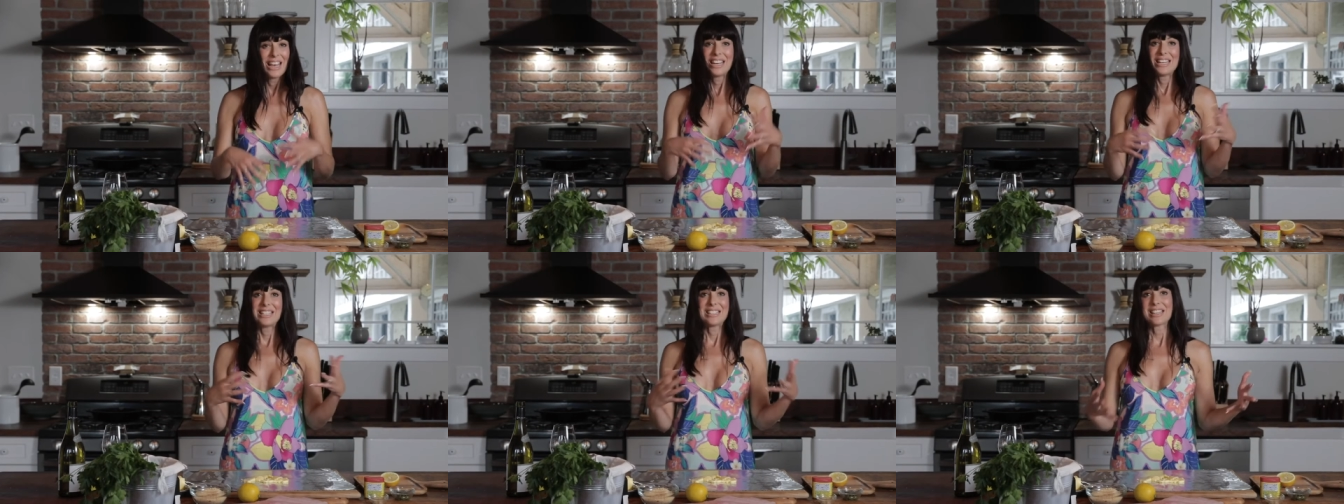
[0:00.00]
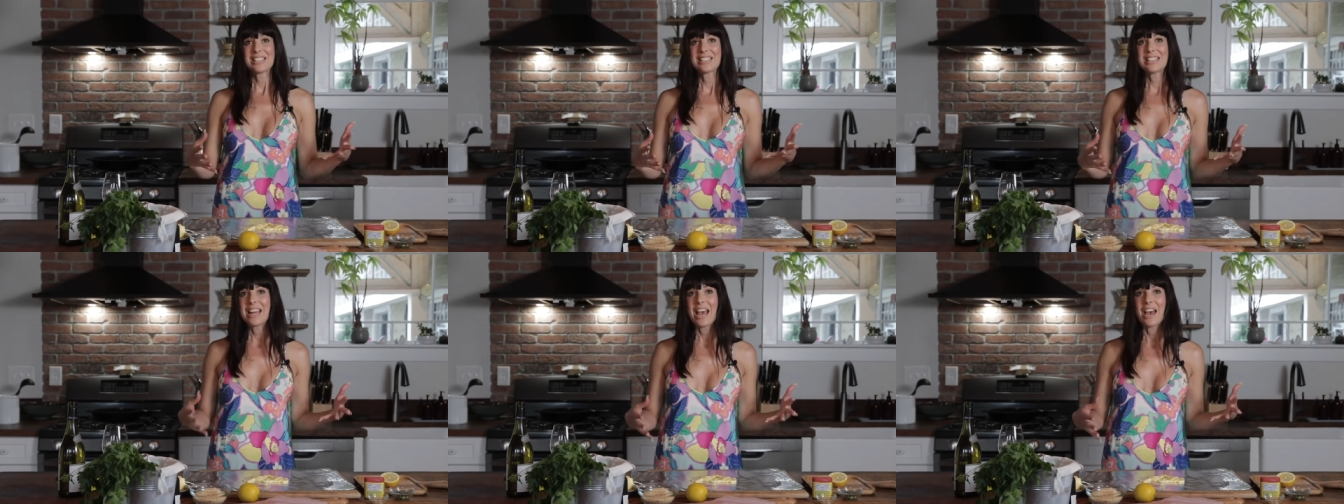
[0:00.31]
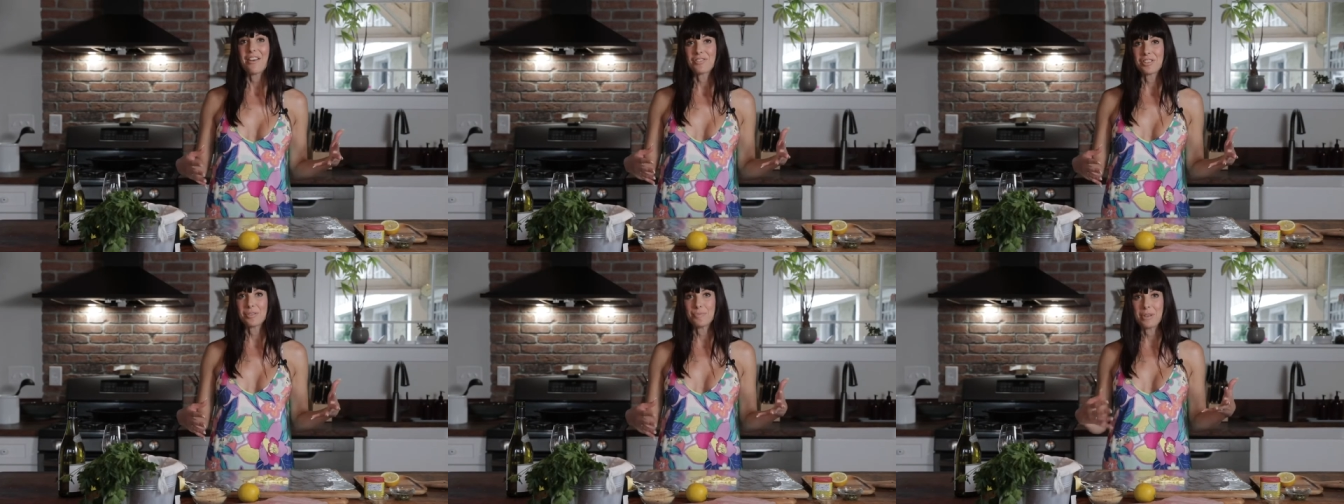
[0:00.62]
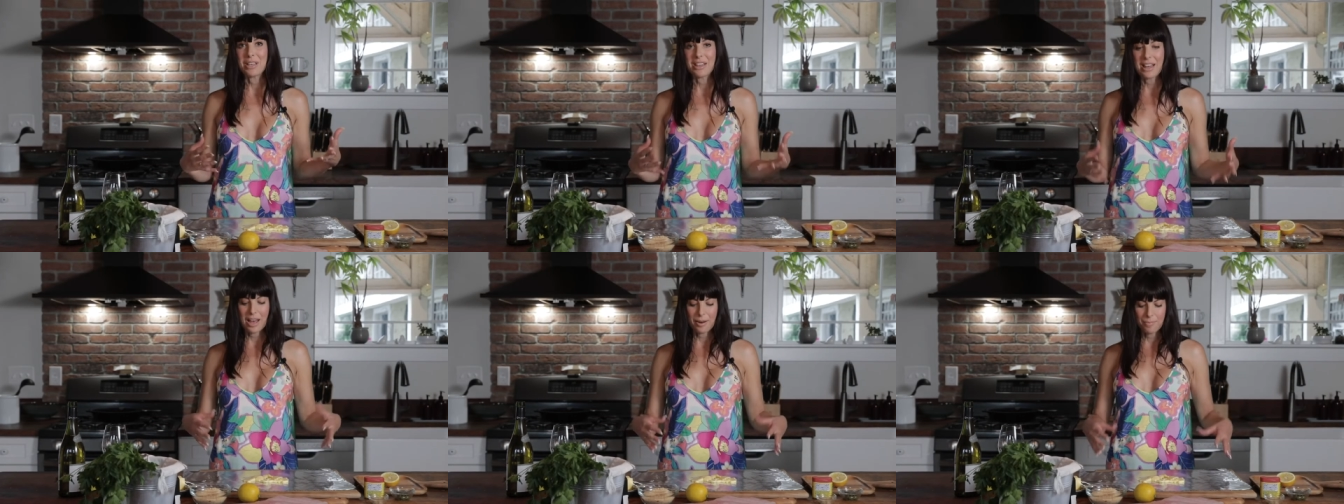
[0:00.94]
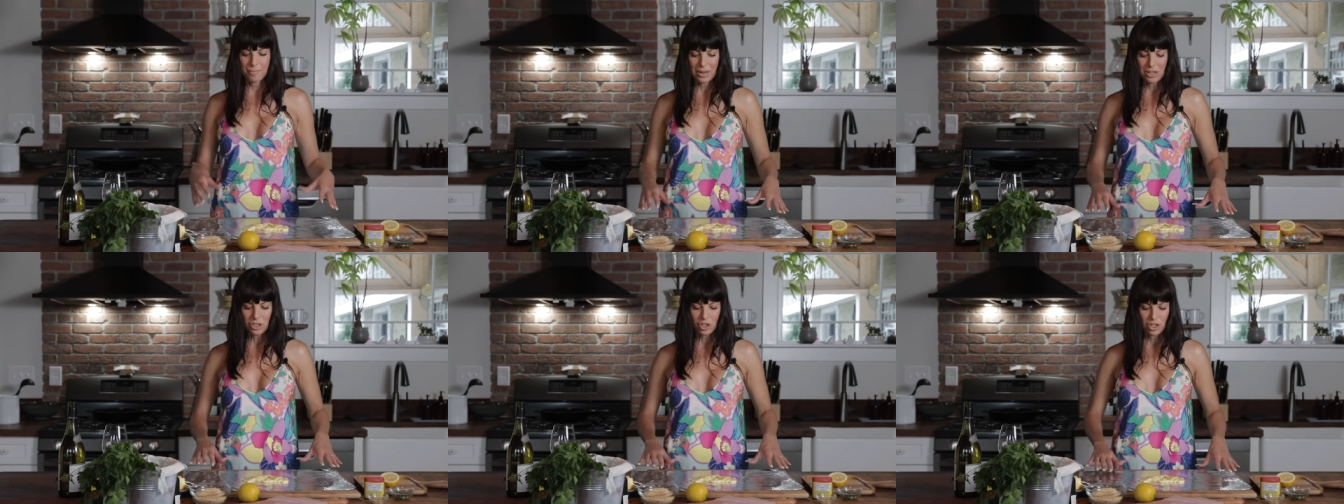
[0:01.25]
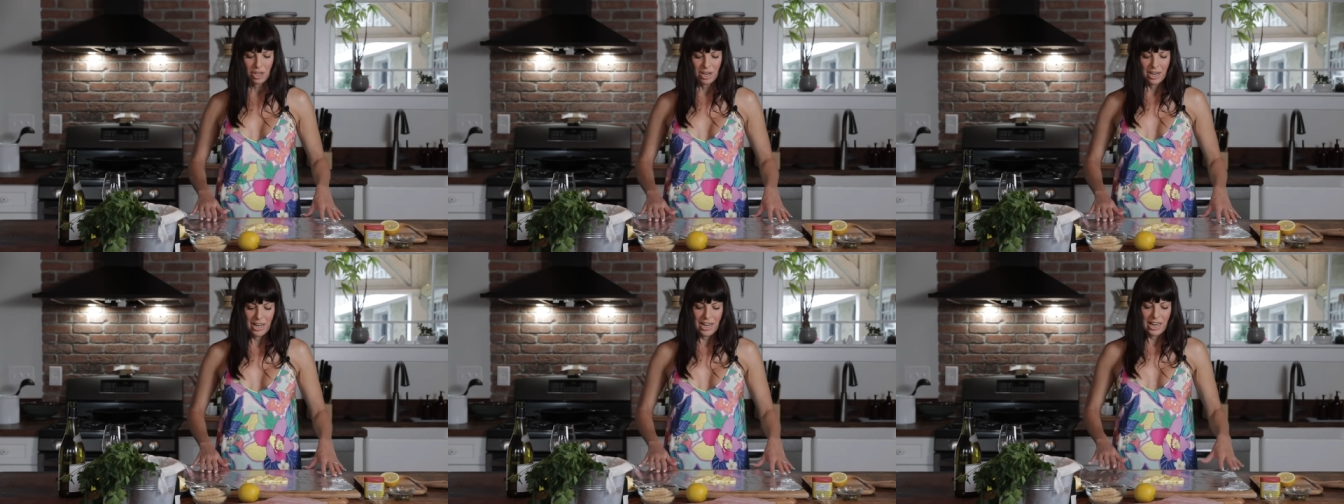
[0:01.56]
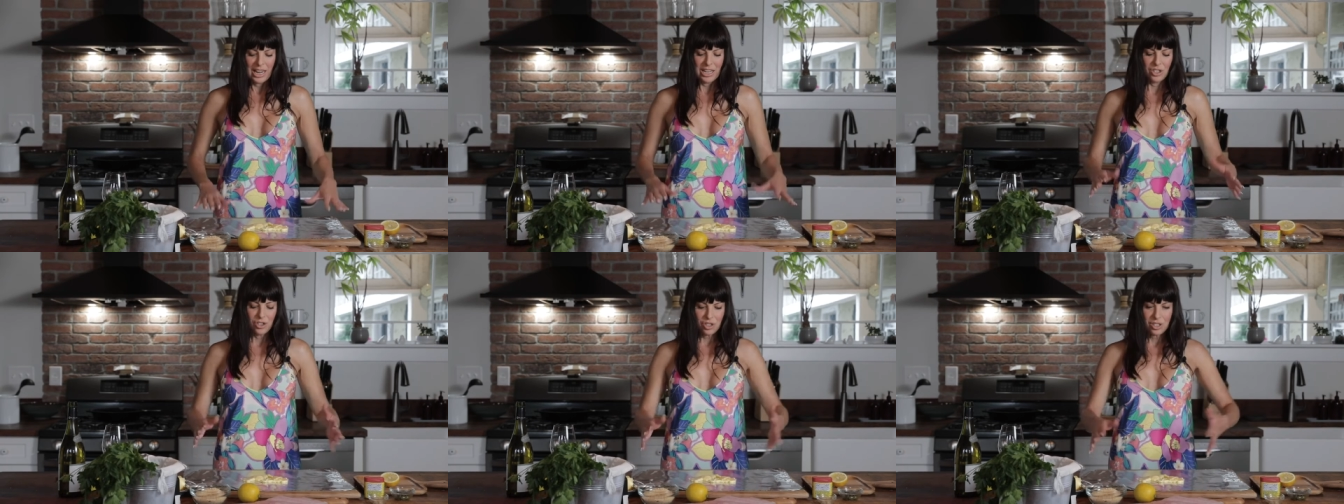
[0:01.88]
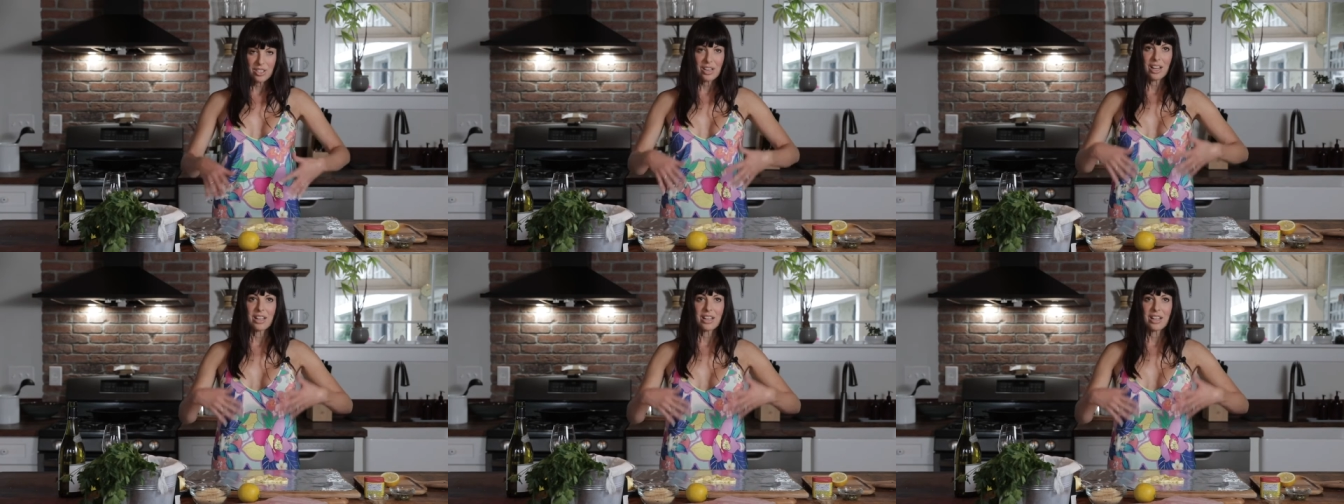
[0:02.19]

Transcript: It doesn't have to be that much. It's just